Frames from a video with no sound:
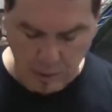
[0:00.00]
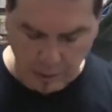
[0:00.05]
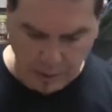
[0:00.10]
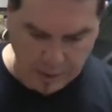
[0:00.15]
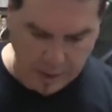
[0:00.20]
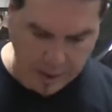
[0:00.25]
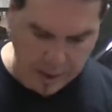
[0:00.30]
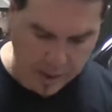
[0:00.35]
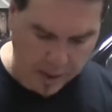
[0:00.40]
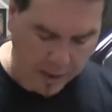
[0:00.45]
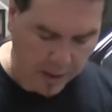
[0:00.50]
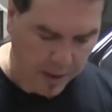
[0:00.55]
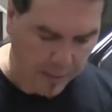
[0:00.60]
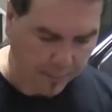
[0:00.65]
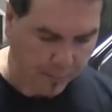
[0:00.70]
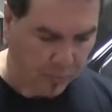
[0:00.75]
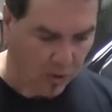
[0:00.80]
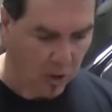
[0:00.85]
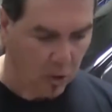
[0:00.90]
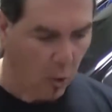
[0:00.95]
Okay.
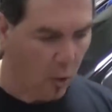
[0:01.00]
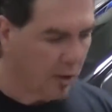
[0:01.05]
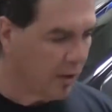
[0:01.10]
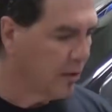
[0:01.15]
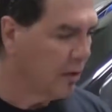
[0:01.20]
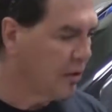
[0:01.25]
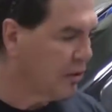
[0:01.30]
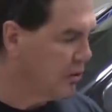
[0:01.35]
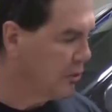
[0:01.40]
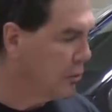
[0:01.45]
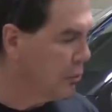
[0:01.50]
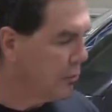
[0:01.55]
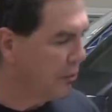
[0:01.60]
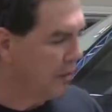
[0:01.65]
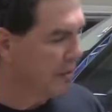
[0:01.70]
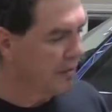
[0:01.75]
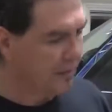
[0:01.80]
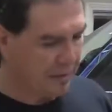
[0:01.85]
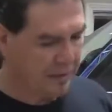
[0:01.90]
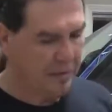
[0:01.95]
In order to do
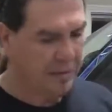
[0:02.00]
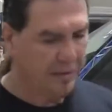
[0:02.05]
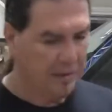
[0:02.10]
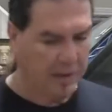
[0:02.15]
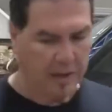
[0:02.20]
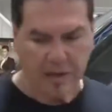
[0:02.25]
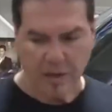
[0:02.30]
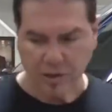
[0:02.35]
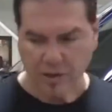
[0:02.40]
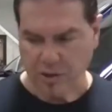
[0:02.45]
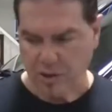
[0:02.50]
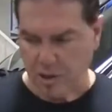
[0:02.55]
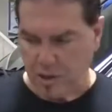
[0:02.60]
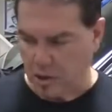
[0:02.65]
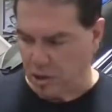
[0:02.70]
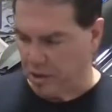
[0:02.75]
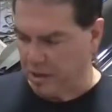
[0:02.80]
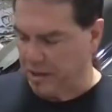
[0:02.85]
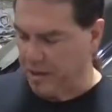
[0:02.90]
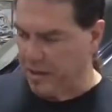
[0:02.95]
this installation,
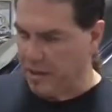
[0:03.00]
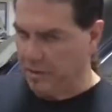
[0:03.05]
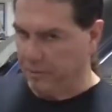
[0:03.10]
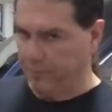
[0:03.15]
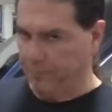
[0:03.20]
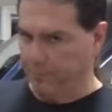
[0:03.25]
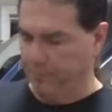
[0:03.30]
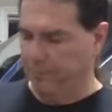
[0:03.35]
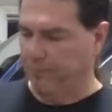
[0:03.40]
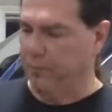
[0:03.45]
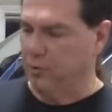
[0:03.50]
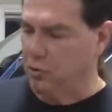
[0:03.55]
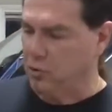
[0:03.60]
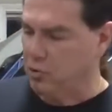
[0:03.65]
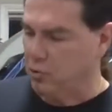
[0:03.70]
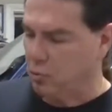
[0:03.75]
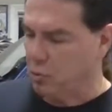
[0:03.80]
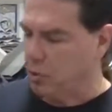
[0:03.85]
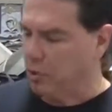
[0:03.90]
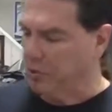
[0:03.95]
you're going to need a few
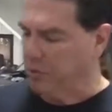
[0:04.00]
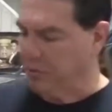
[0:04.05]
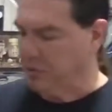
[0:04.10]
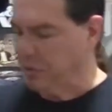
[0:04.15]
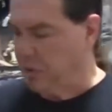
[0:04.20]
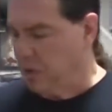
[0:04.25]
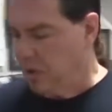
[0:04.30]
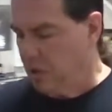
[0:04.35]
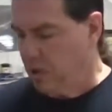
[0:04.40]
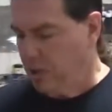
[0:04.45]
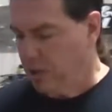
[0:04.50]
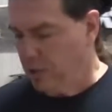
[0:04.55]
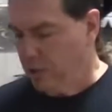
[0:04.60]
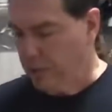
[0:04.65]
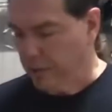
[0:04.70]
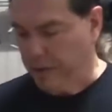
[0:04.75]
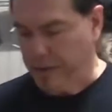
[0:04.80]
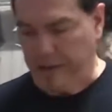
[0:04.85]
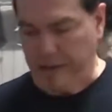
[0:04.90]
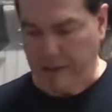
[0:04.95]
tools.
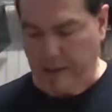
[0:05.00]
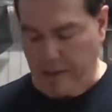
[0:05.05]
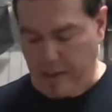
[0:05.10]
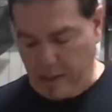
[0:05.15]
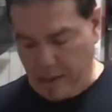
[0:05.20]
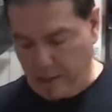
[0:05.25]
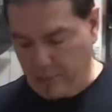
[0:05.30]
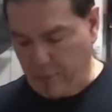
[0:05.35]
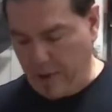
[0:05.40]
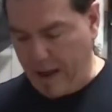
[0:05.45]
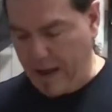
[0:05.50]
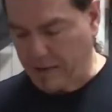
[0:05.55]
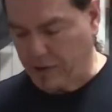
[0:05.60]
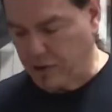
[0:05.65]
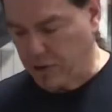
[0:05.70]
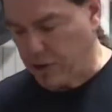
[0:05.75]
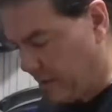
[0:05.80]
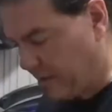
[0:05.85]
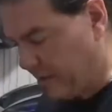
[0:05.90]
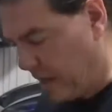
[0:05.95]
You're going to need a
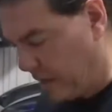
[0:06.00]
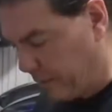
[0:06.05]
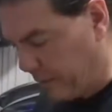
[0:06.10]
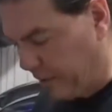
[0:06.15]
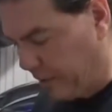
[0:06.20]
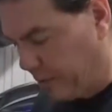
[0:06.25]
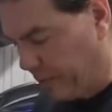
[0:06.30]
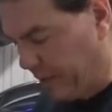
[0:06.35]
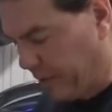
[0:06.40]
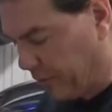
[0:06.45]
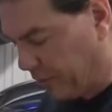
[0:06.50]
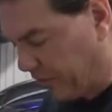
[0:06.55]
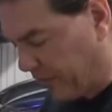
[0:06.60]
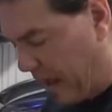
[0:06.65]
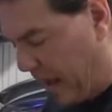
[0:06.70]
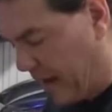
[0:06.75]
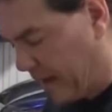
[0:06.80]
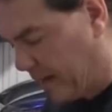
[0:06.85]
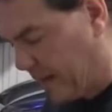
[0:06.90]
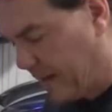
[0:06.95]
ratchet, 10mm
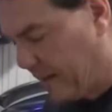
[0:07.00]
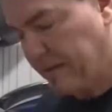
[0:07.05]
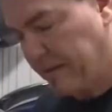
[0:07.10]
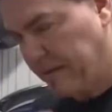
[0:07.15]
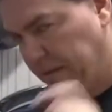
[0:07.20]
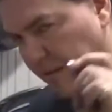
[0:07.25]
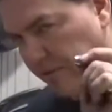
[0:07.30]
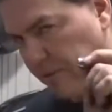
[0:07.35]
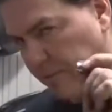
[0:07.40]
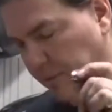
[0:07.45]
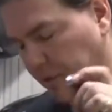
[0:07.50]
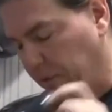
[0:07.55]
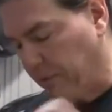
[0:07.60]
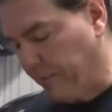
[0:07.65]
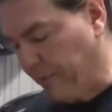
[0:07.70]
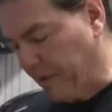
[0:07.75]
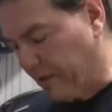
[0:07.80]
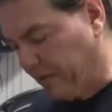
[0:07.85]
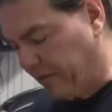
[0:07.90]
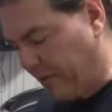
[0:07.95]
socket,
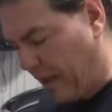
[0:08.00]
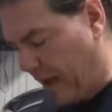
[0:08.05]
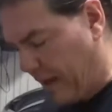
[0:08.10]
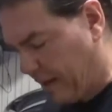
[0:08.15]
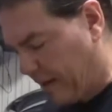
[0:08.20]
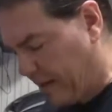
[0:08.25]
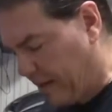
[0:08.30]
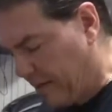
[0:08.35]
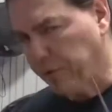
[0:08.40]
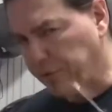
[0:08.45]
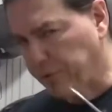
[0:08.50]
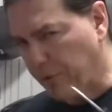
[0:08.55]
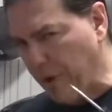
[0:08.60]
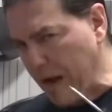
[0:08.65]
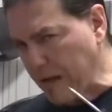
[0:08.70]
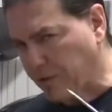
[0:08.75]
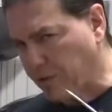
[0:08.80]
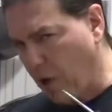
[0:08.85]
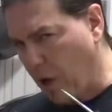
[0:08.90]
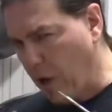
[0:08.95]
7mm socket,
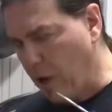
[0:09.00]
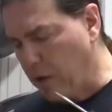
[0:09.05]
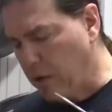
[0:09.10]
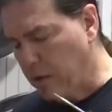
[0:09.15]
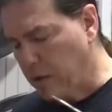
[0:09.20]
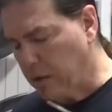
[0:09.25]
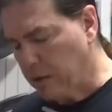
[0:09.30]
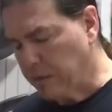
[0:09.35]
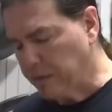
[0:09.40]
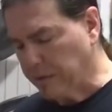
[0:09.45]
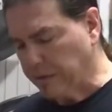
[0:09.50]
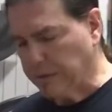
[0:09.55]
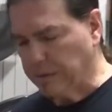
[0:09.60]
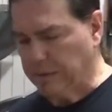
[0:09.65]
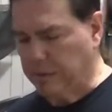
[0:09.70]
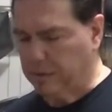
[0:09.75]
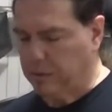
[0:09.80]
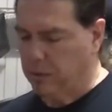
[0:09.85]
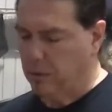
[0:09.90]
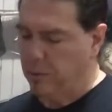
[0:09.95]
scratch awl. This
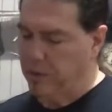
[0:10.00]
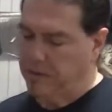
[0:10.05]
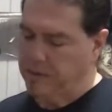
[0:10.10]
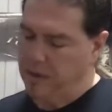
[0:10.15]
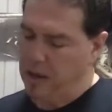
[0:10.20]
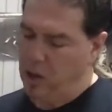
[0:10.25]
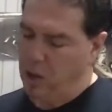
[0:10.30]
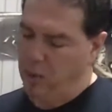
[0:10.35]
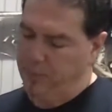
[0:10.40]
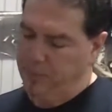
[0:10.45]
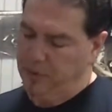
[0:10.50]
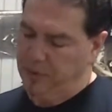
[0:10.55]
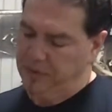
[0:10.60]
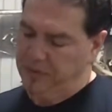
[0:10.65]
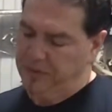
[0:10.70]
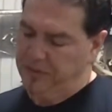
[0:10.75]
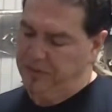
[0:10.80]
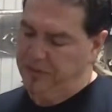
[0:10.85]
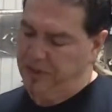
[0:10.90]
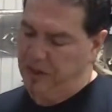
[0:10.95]
is going to help you to
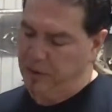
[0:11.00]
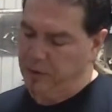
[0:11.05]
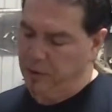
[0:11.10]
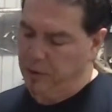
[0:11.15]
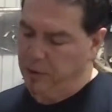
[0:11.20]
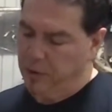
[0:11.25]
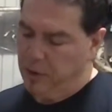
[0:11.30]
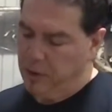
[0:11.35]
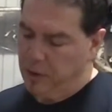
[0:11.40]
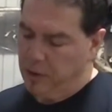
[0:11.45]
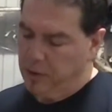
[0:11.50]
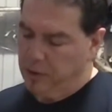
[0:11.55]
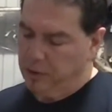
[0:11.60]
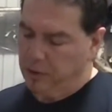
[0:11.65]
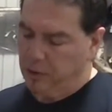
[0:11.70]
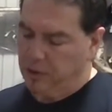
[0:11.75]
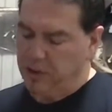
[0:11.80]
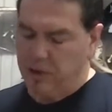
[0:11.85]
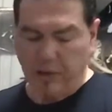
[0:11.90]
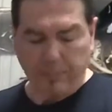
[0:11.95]
center
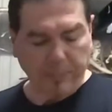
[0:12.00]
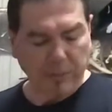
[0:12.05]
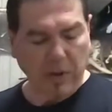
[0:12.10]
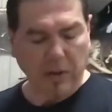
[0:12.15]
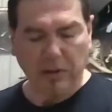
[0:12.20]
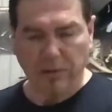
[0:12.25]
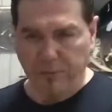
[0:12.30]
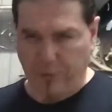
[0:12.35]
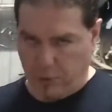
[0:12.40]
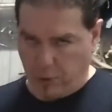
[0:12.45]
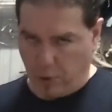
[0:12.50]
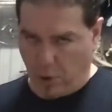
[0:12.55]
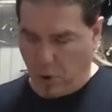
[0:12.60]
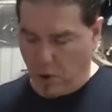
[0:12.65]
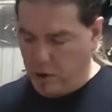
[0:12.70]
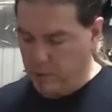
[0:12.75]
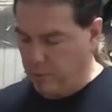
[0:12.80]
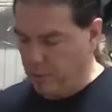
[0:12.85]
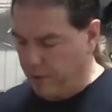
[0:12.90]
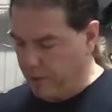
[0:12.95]
your clip nuts for your
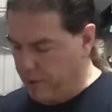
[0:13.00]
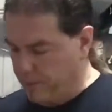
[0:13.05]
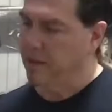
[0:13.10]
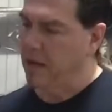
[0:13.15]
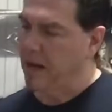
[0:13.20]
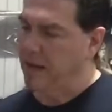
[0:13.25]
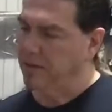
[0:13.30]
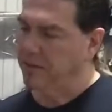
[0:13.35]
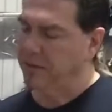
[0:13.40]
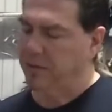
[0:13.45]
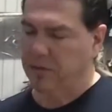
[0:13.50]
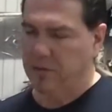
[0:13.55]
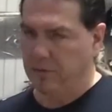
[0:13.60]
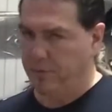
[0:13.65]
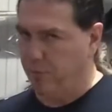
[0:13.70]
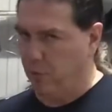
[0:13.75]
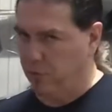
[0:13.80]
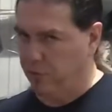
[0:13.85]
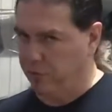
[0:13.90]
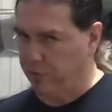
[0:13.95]
hardware,
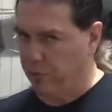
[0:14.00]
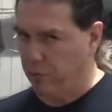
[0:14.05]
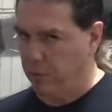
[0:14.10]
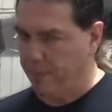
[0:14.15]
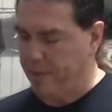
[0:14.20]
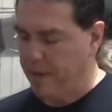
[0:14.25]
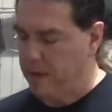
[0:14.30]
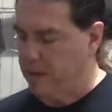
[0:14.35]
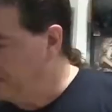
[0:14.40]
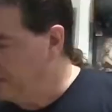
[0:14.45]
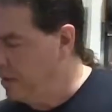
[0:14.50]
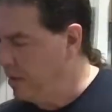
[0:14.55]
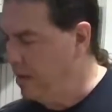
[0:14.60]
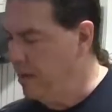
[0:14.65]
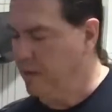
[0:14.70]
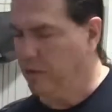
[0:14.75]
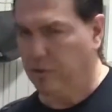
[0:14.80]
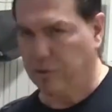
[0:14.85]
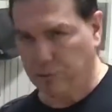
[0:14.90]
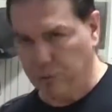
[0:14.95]
9/64 drill bit,
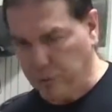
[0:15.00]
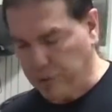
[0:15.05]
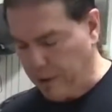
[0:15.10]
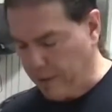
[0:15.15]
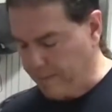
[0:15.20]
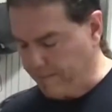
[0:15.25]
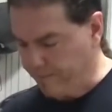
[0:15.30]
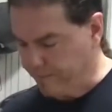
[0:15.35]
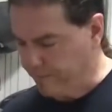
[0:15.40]
and a screw gun.